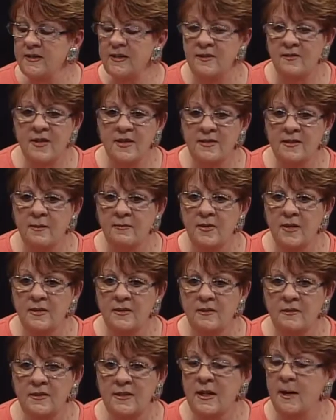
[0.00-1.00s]
there's, a, there's
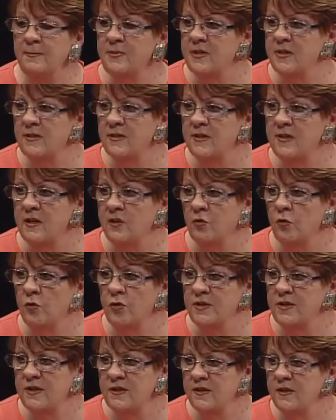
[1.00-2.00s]
a substance that
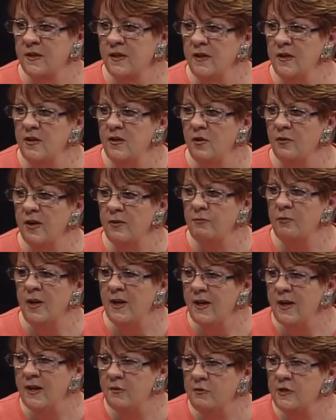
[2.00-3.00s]
causes, you know,
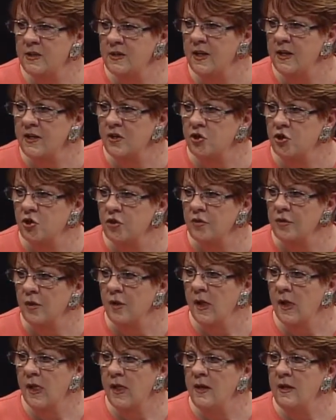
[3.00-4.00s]
real irritation. Skin
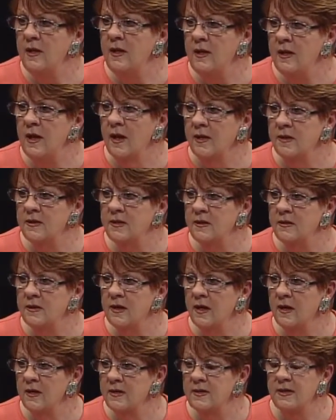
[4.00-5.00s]
irritation. Yes, it
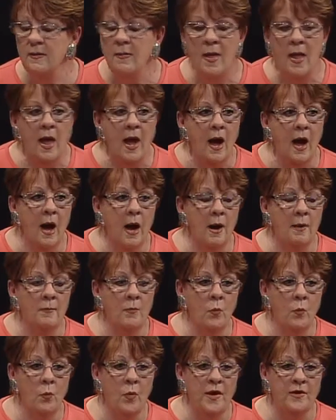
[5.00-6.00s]
does.
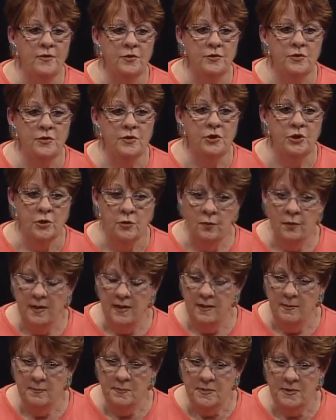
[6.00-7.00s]
Um, with
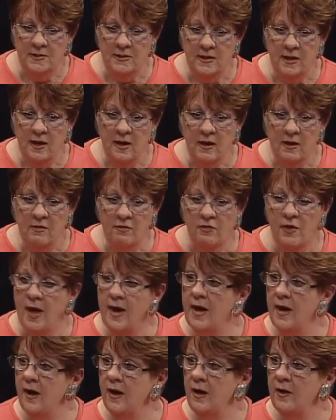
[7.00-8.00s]
tulips,
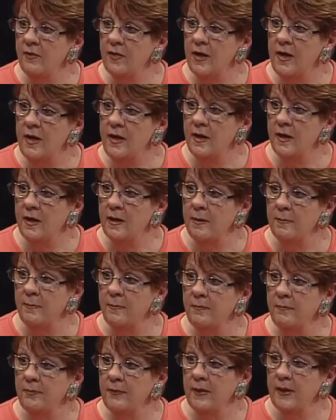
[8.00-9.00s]
they are the
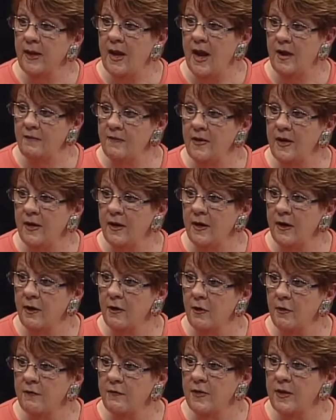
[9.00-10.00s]
um, caviar
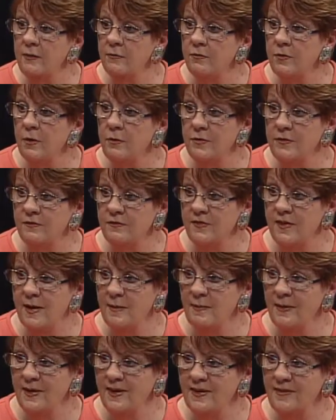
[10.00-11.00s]
of the rodent
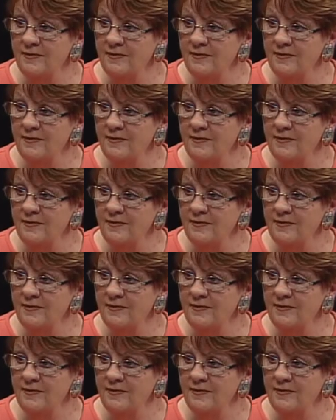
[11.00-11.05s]
family. See,